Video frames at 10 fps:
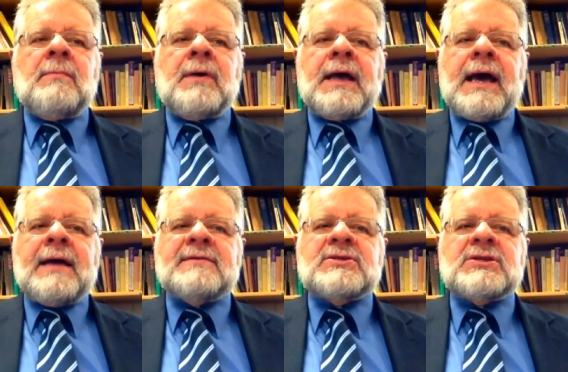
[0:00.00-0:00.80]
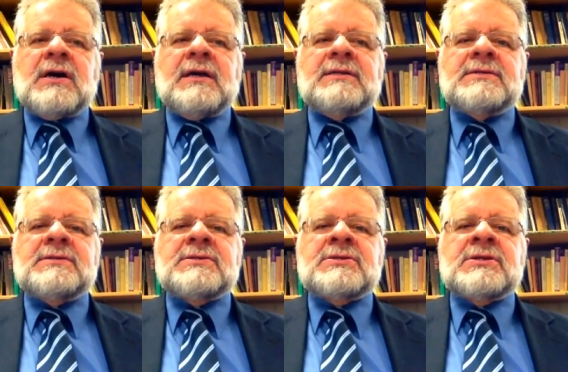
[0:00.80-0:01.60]
by other
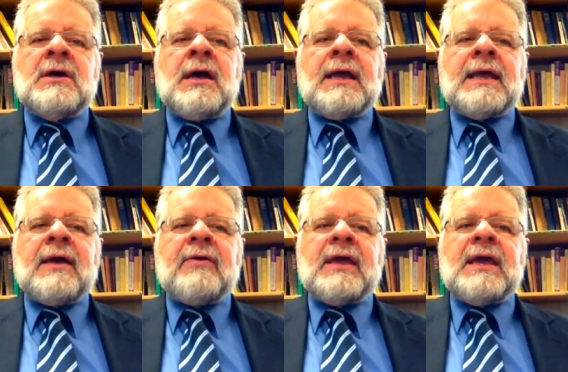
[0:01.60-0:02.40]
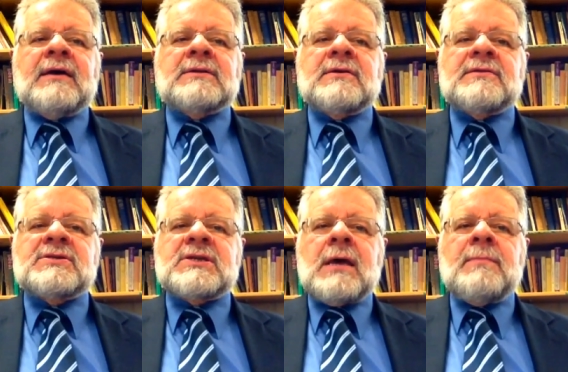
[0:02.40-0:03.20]
scientists carrying out the
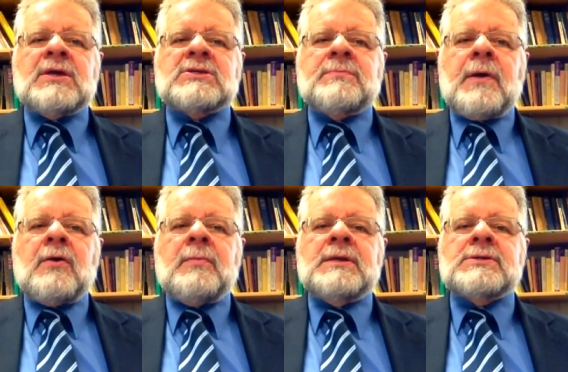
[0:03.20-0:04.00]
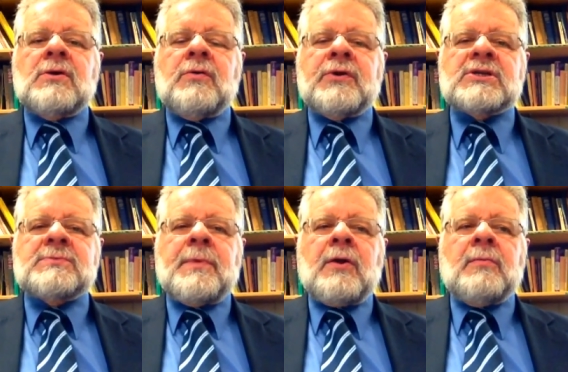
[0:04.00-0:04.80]
same experiment or
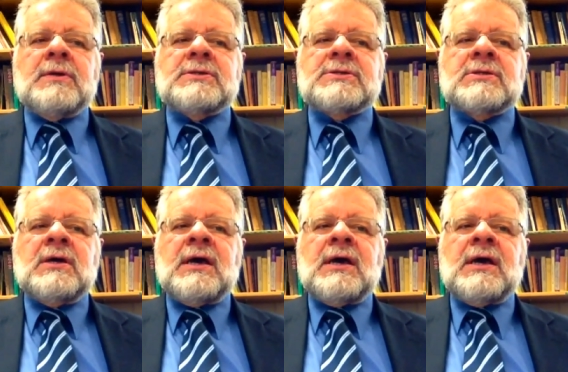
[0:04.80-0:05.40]
experiments